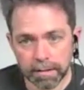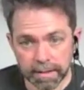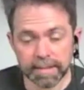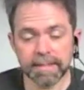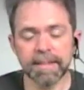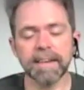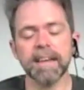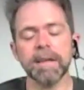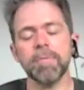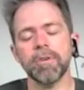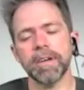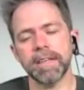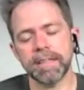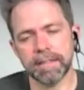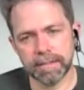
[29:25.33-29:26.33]
So Sunday
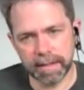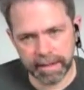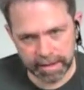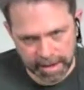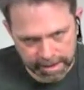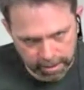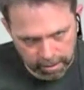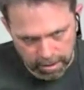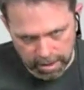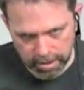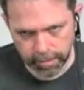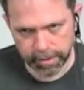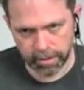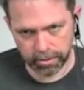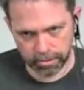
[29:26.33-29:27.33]
mornings at 9
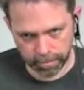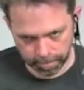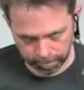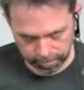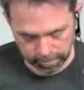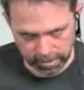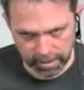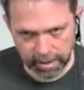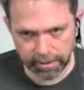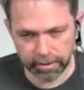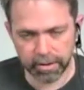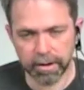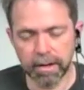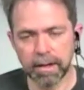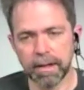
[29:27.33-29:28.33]
o'clock we go
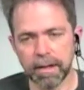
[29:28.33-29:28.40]
together.